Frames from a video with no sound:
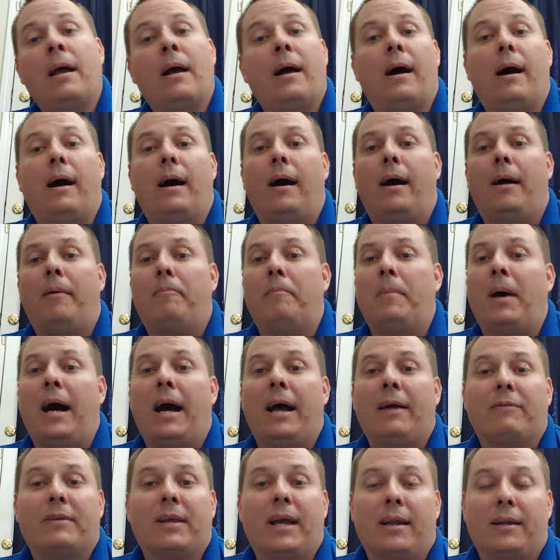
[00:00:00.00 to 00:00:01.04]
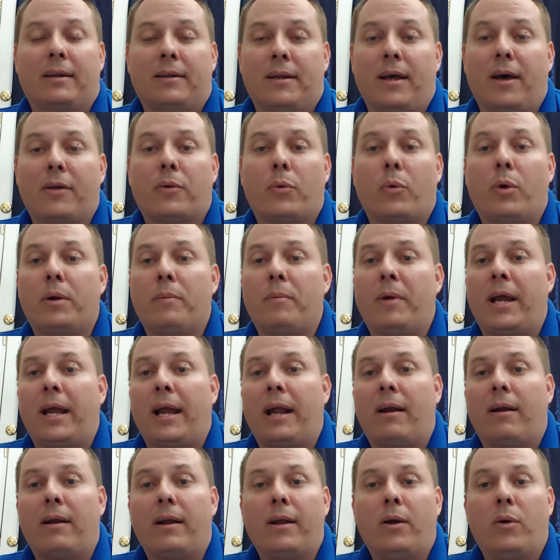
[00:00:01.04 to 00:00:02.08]
I've got another one in my
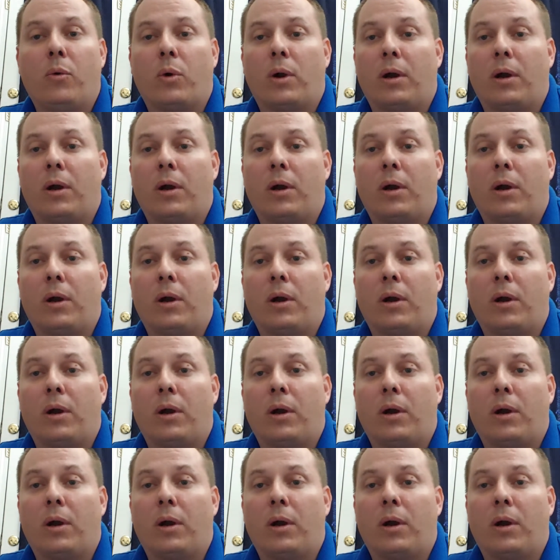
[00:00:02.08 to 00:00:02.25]
area